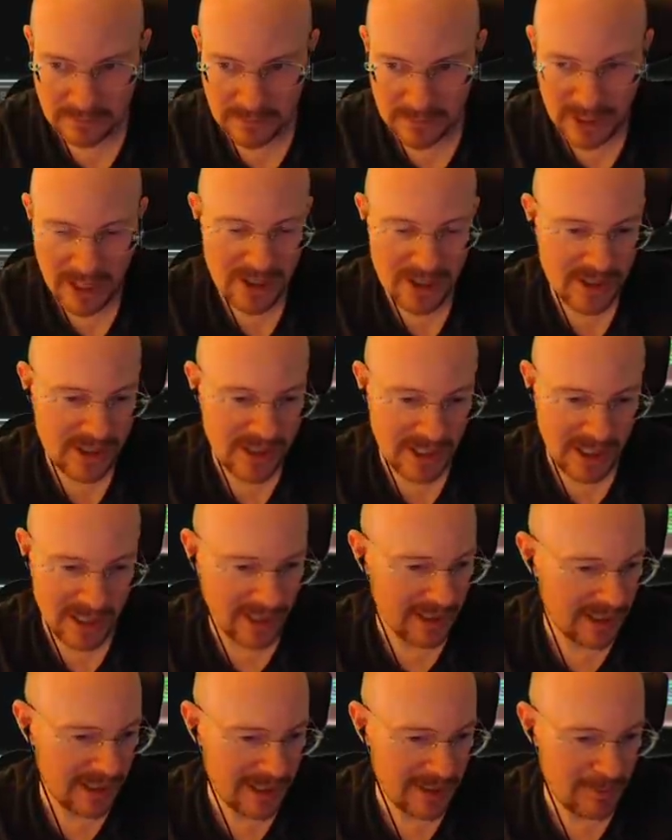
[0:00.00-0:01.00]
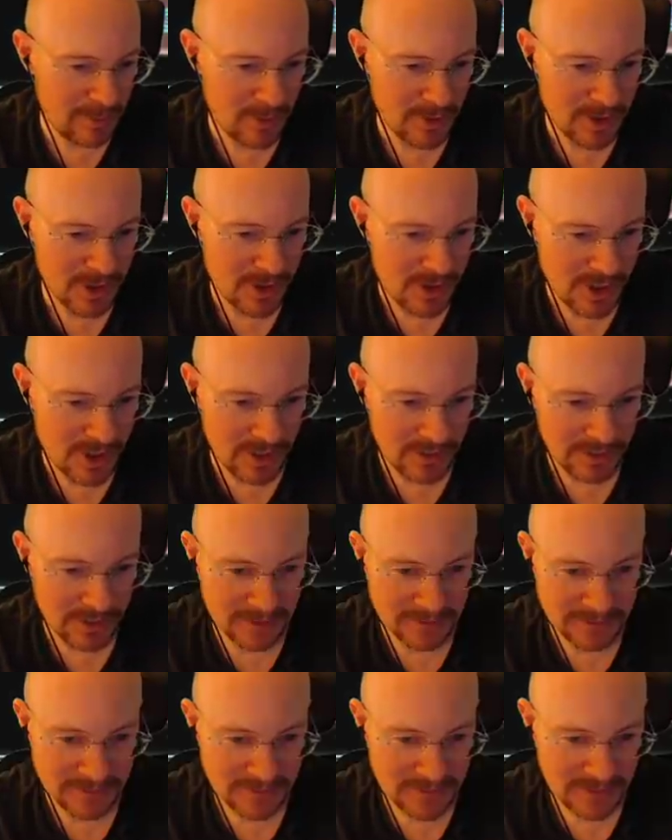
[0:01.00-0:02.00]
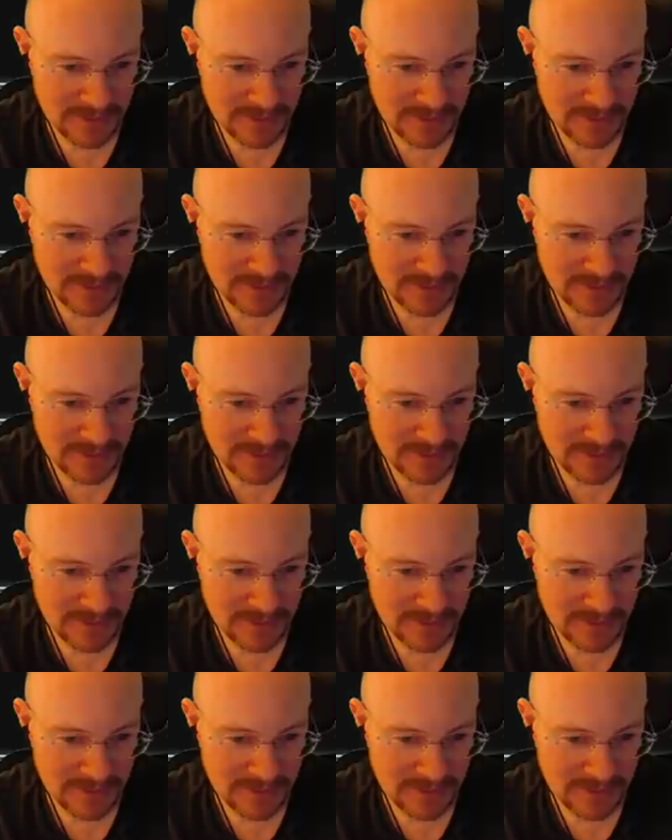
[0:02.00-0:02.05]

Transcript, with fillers: But I just I like esports in general.